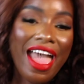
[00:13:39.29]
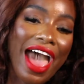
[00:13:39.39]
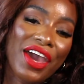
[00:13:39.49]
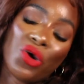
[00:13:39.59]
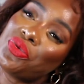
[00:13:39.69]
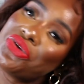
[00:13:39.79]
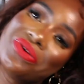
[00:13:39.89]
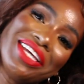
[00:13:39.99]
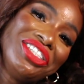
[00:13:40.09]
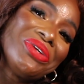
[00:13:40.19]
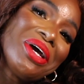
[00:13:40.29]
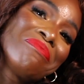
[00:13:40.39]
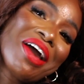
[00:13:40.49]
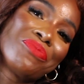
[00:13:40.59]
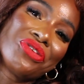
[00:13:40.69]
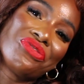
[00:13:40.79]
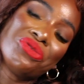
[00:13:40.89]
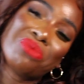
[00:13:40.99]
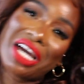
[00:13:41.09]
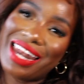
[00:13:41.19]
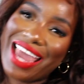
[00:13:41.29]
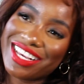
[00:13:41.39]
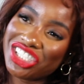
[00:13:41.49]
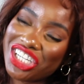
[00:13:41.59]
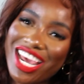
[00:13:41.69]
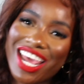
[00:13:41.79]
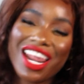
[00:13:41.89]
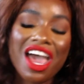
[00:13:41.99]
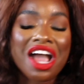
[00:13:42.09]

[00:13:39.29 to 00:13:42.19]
I hope you enjoyed my perfume collection.